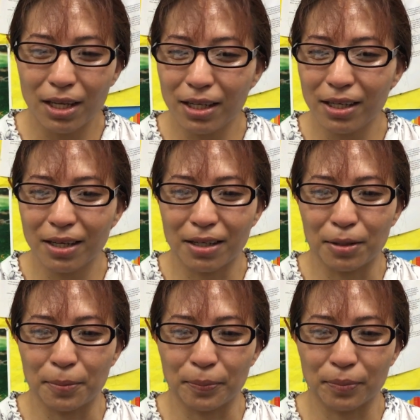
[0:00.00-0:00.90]
he
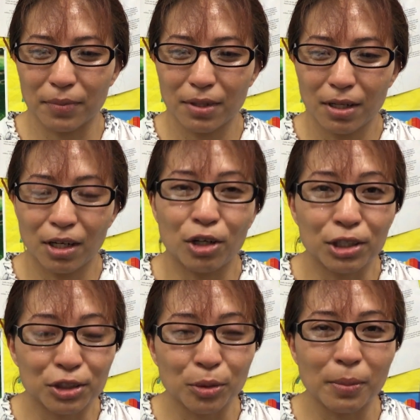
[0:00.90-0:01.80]

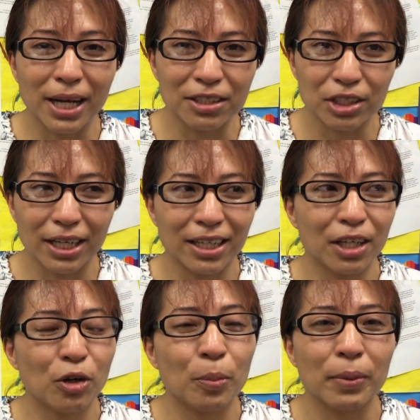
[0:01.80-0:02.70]
learned so much and
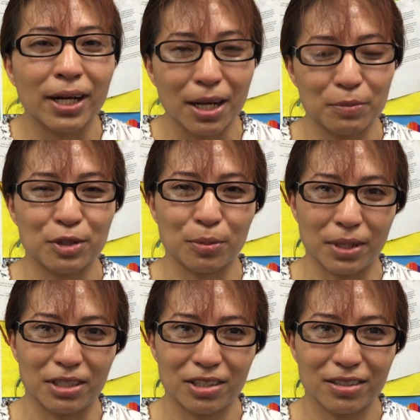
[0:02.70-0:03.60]
he opened up so
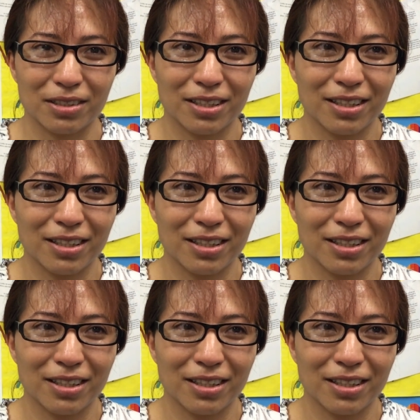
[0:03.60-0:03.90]
much.